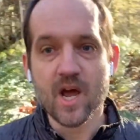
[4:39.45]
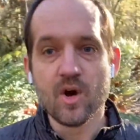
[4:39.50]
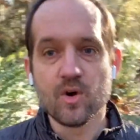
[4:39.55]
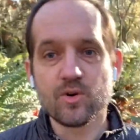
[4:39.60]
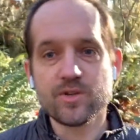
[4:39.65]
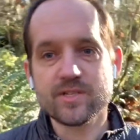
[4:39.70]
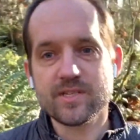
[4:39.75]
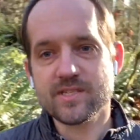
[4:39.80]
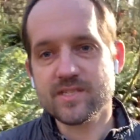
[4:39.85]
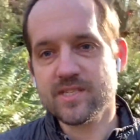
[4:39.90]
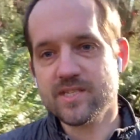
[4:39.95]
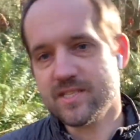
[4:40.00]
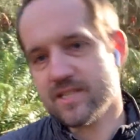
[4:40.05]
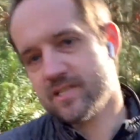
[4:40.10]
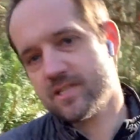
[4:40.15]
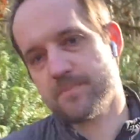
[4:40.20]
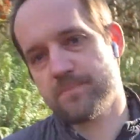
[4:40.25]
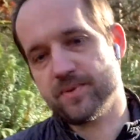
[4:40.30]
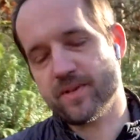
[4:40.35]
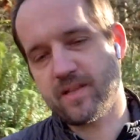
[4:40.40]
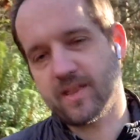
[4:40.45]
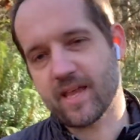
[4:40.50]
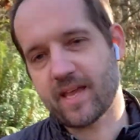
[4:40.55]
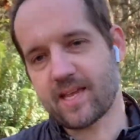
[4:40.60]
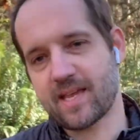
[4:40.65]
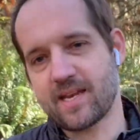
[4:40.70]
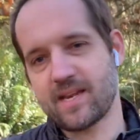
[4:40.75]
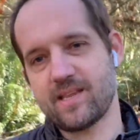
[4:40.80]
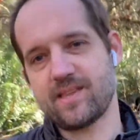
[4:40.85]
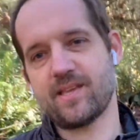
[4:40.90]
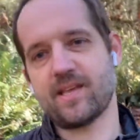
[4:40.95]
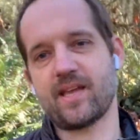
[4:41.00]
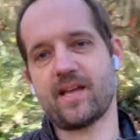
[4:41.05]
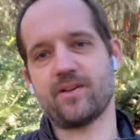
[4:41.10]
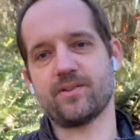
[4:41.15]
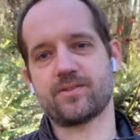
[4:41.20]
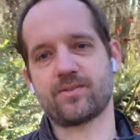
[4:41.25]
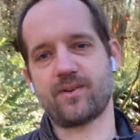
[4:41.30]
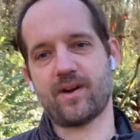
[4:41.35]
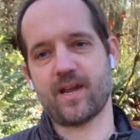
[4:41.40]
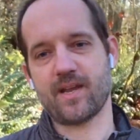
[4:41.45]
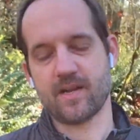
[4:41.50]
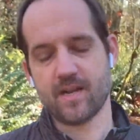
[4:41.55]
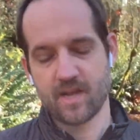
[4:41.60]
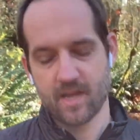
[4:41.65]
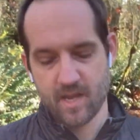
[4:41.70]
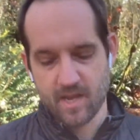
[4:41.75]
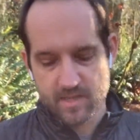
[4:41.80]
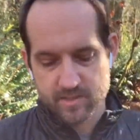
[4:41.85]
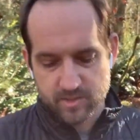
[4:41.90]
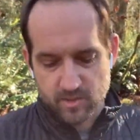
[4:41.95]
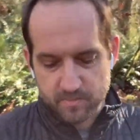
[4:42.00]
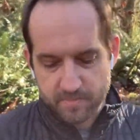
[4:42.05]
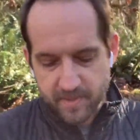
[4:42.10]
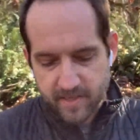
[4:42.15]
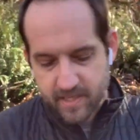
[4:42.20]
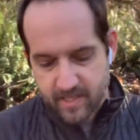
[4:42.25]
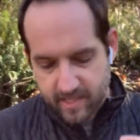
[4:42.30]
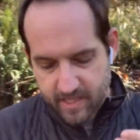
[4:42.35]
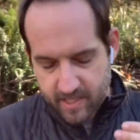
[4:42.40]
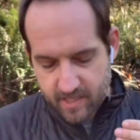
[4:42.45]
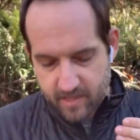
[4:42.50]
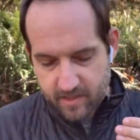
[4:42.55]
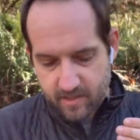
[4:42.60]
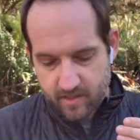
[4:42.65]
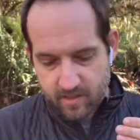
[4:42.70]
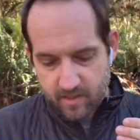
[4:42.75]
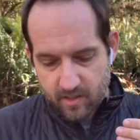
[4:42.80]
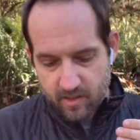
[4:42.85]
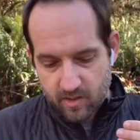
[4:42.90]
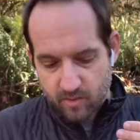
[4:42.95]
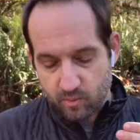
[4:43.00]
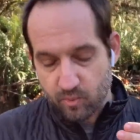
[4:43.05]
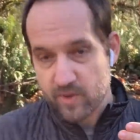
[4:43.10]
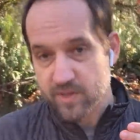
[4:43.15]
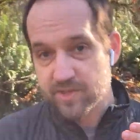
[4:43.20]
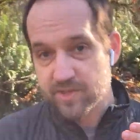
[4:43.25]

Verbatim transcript: Well, this is a discipline like anything else, right? So begin with